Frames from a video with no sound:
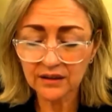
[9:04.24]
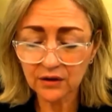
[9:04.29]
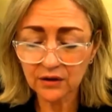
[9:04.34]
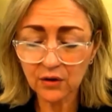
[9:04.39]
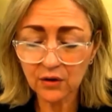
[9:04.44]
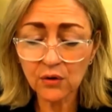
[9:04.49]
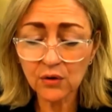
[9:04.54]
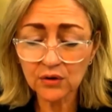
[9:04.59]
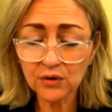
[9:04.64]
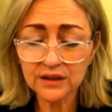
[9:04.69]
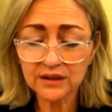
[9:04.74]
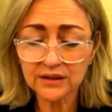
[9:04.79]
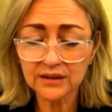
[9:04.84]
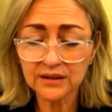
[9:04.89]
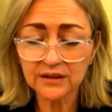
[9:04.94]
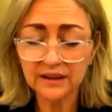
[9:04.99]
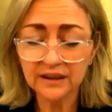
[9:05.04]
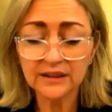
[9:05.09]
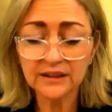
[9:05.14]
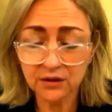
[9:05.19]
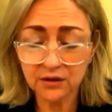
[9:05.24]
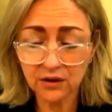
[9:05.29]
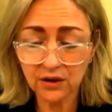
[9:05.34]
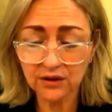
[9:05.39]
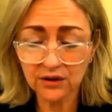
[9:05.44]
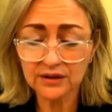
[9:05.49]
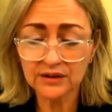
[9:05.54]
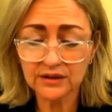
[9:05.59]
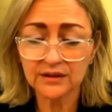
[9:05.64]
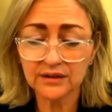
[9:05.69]
court is
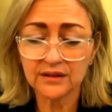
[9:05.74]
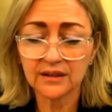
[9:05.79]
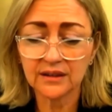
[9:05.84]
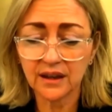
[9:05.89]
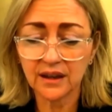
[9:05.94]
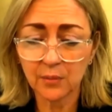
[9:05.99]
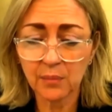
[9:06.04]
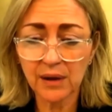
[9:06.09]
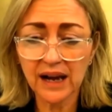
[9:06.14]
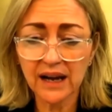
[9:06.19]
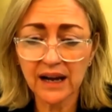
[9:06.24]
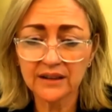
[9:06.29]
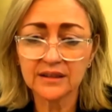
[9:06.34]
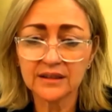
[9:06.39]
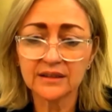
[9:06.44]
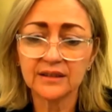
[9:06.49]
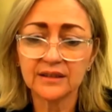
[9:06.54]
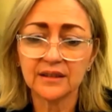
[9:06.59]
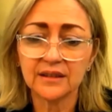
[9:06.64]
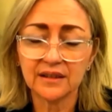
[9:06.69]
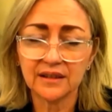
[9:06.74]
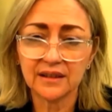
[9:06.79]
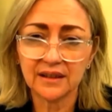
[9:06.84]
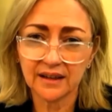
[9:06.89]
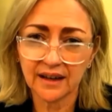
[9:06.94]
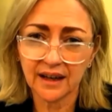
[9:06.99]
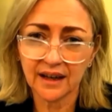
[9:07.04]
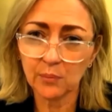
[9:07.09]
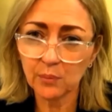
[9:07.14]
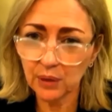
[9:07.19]
not about
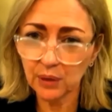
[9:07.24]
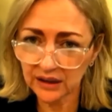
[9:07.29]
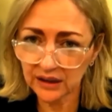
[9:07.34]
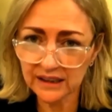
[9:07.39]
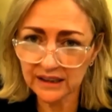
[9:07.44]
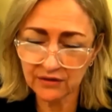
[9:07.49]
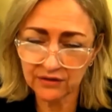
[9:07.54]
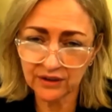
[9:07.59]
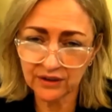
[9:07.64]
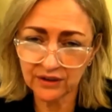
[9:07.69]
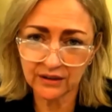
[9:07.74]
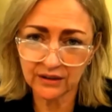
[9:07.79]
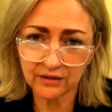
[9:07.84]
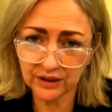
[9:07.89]
believing